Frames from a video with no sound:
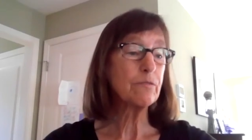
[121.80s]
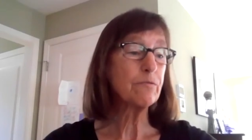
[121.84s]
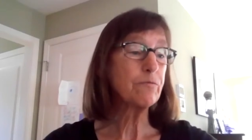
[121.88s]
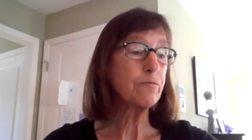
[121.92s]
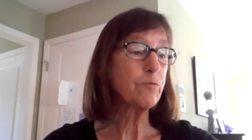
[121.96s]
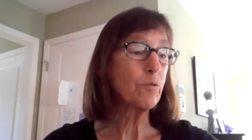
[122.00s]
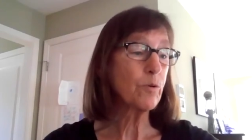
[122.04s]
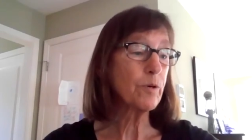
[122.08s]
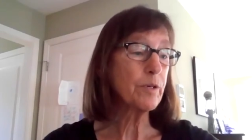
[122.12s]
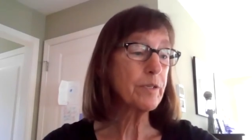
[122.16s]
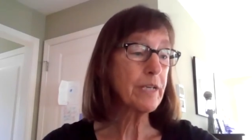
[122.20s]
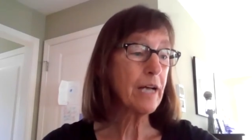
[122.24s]
of
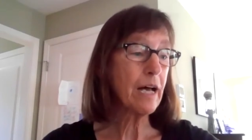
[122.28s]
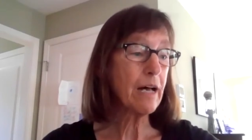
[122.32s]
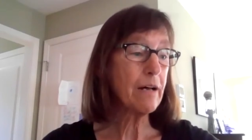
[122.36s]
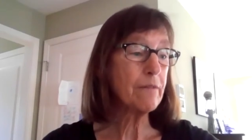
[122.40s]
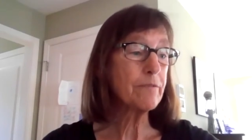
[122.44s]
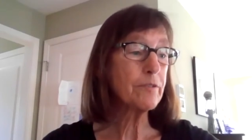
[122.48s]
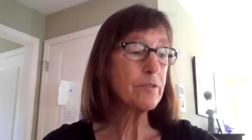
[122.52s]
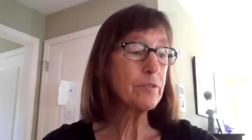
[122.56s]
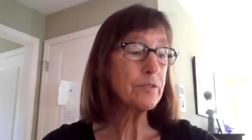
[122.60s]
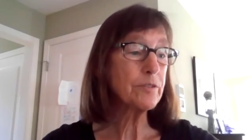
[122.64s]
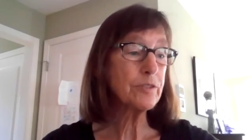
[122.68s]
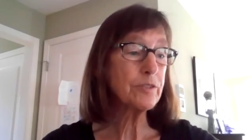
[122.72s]
four
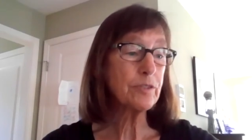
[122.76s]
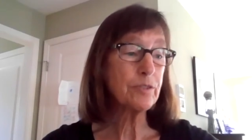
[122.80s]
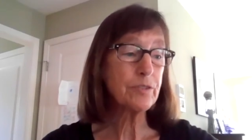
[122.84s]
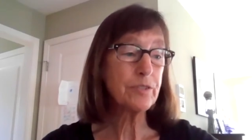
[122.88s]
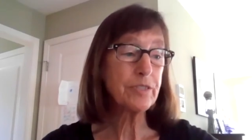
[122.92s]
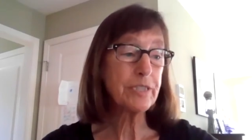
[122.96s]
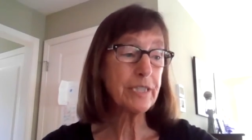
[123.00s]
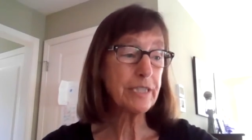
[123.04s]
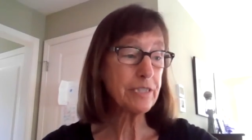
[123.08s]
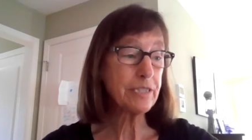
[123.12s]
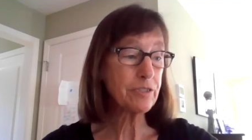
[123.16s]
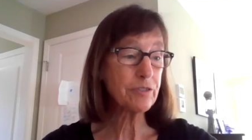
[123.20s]
novels, her
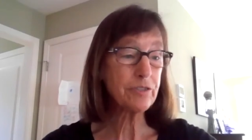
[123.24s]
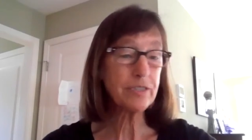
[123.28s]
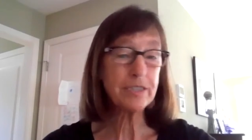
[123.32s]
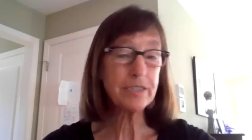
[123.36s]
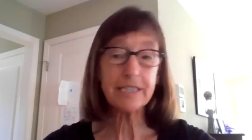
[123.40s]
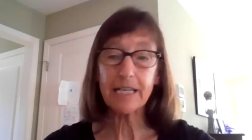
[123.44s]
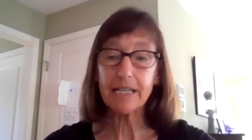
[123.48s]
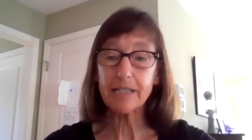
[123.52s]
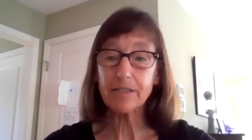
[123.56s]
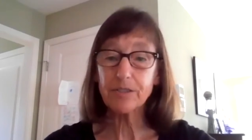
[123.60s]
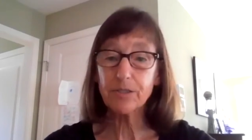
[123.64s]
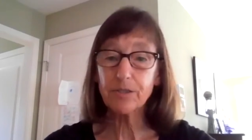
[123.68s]
sister's
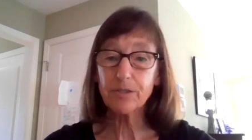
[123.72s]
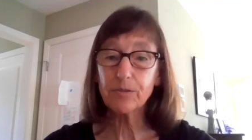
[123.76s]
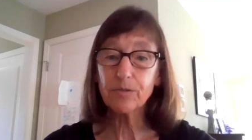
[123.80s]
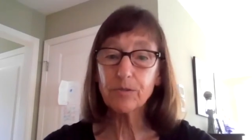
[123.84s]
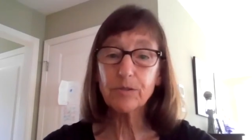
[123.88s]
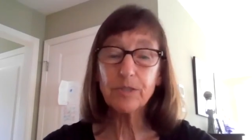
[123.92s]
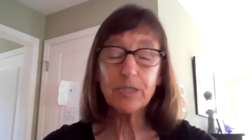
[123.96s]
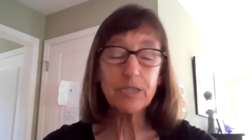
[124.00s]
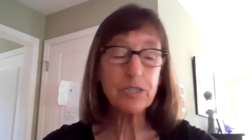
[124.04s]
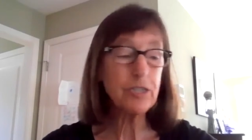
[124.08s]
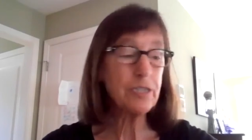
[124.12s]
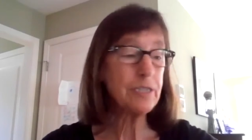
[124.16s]
tattoo
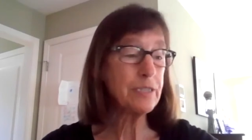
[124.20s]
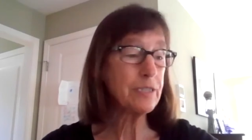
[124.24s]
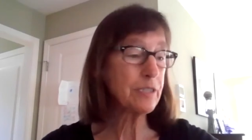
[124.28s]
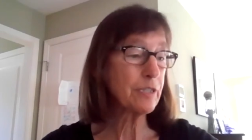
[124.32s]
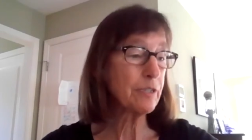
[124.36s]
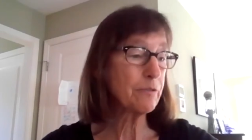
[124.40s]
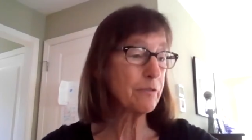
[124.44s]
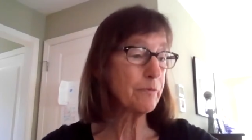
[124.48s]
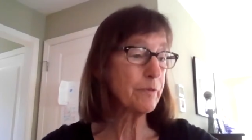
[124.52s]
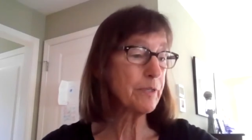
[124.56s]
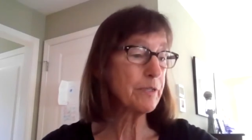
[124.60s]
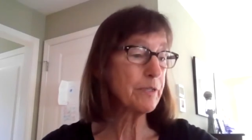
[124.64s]
that she's going
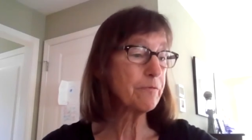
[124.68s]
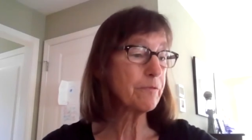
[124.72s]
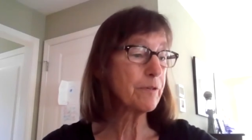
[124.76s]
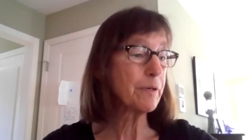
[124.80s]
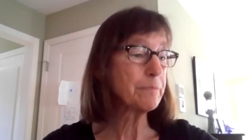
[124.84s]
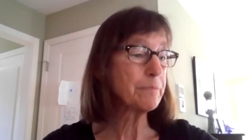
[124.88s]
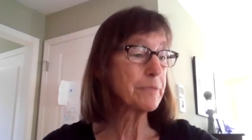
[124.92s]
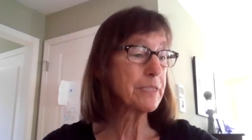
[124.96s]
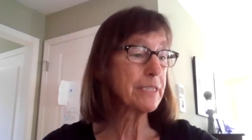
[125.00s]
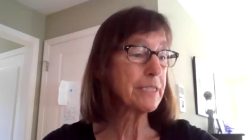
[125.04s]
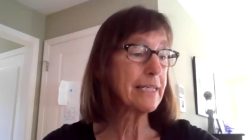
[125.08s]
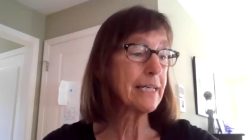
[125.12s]
to read
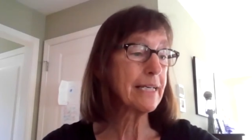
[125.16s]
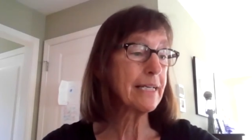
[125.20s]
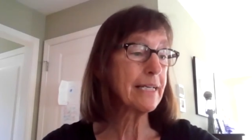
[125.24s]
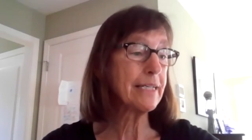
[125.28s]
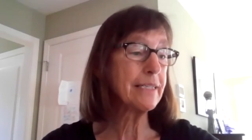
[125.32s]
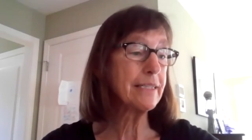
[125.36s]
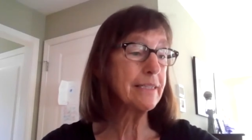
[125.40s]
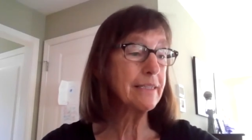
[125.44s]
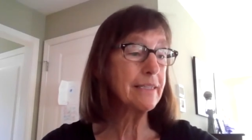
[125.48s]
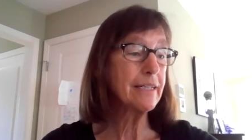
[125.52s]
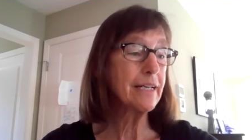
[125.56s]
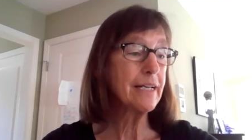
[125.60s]
from
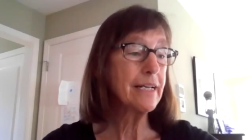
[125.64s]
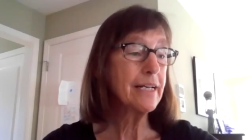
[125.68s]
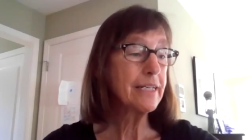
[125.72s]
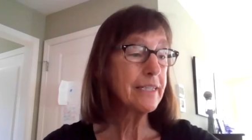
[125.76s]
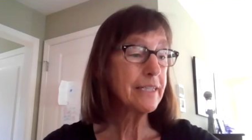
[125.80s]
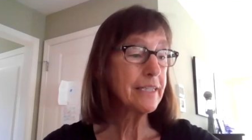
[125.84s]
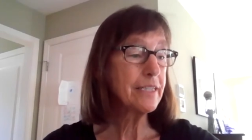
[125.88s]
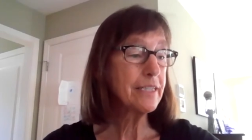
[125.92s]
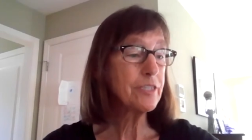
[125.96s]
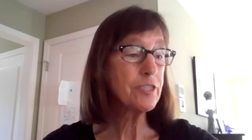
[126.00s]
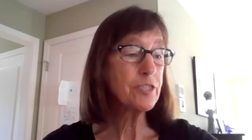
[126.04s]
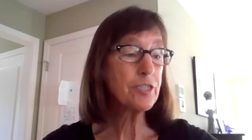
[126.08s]
today,
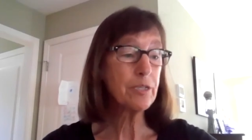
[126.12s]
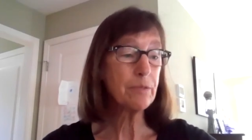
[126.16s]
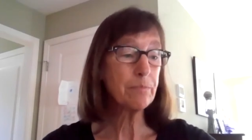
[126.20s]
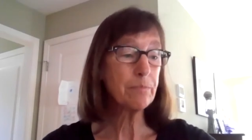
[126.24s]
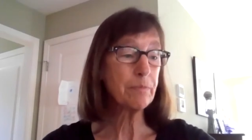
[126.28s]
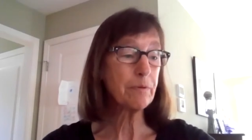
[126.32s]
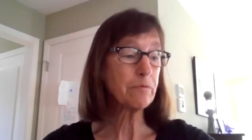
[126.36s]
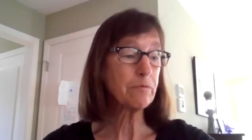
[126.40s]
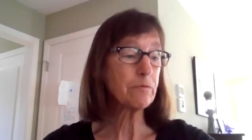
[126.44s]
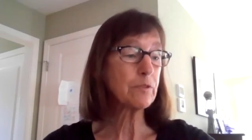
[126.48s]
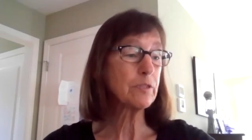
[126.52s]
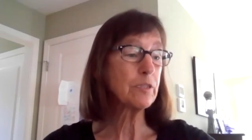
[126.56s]
Kinship
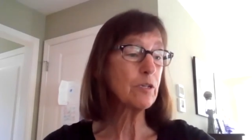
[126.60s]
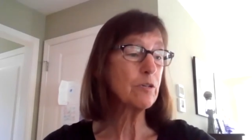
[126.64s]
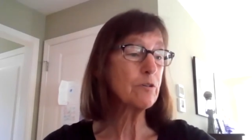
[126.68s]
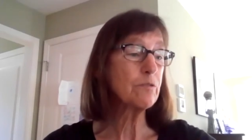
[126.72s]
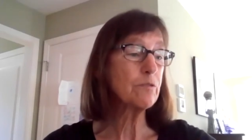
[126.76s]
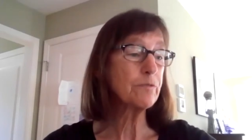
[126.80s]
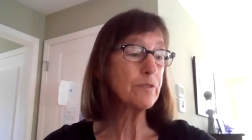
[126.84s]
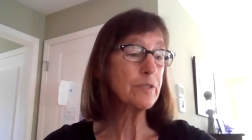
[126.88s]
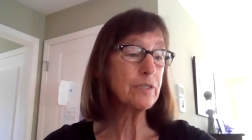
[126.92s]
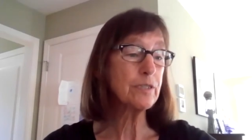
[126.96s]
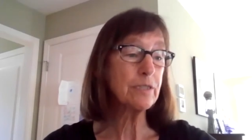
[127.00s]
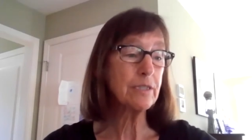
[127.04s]
of
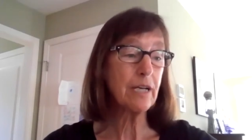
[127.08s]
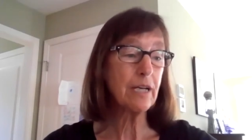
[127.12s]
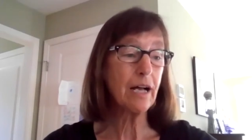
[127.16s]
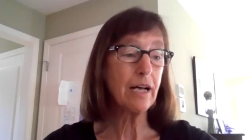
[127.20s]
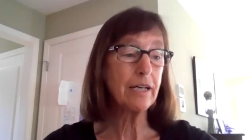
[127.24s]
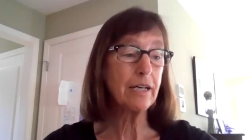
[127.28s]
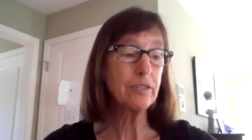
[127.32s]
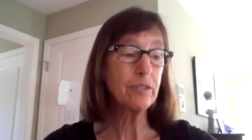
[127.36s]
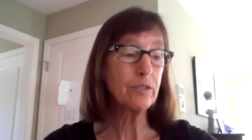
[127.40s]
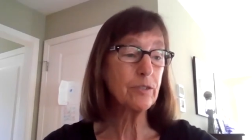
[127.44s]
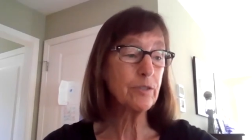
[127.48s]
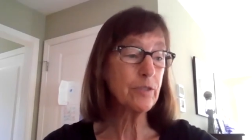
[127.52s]
Clover
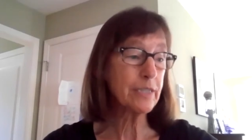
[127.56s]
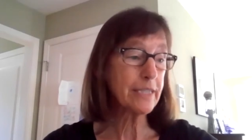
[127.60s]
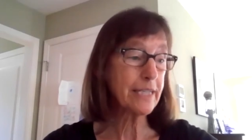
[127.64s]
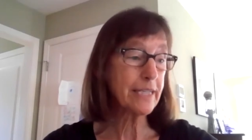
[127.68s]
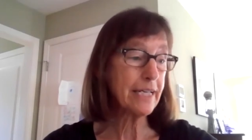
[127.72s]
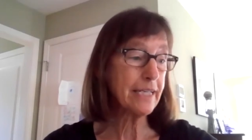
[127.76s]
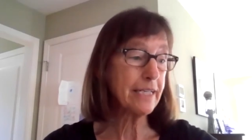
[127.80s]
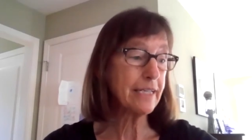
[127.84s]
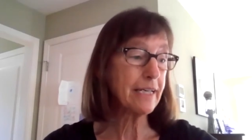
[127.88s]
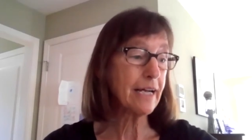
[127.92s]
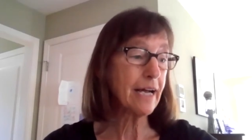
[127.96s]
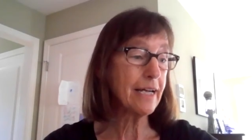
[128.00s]
on
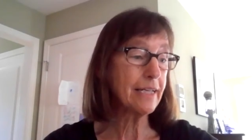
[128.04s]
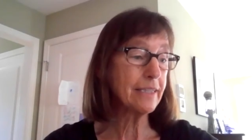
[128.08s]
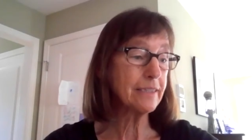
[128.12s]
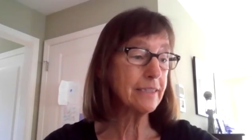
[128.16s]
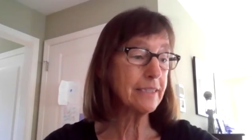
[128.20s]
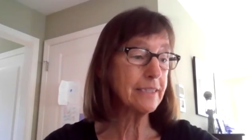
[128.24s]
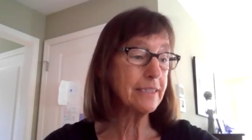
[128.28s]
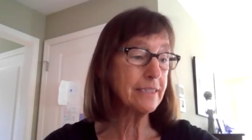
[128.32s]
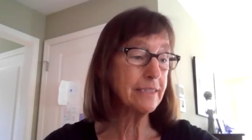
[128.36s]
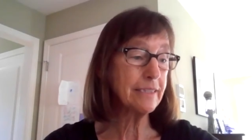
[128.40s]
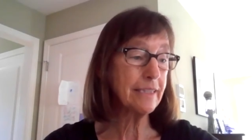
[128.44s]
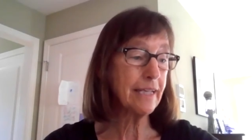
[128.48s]
Hurricane
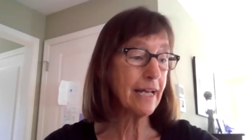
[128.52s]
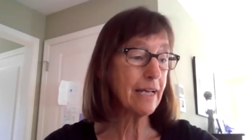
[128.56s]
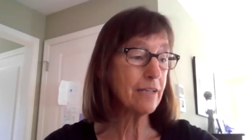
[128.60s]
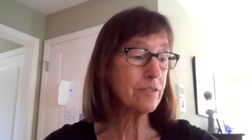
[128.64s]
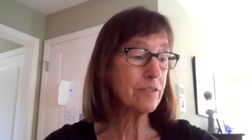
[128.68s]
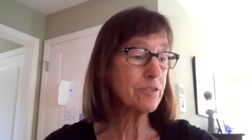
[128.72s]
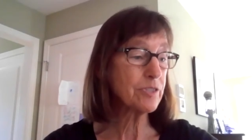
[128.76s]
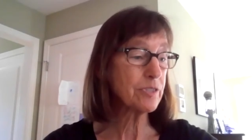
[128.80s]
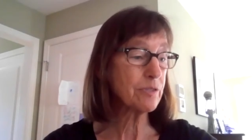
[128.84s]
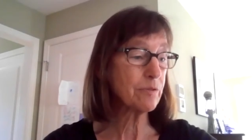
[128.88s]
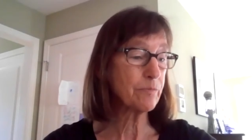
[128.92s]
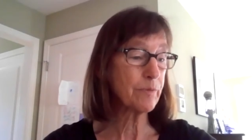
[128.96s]
Island,
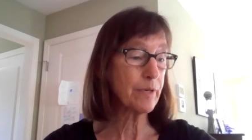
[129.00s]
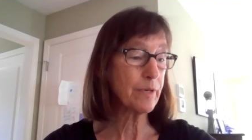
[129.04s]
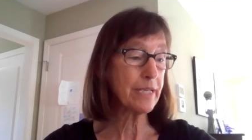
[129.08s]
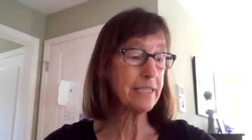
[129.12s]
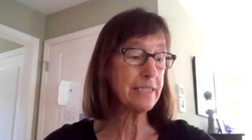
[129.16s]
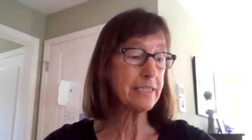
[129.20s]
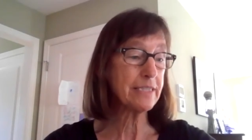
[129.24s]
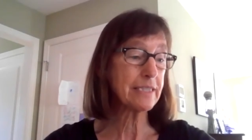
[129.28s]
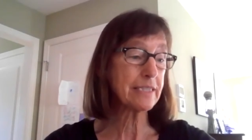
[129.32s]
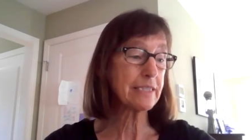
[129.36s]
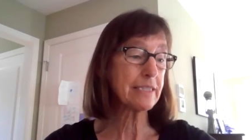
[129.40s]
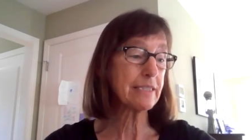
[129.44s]
House
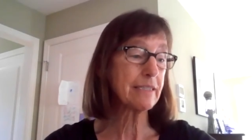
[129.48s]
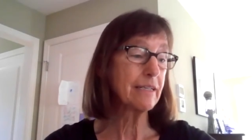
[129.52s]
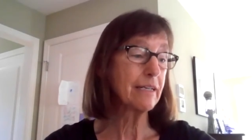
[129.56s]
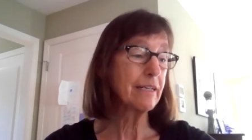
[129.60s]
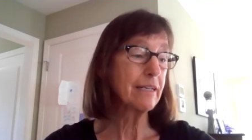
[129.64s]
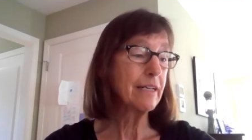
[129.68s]
Arrest,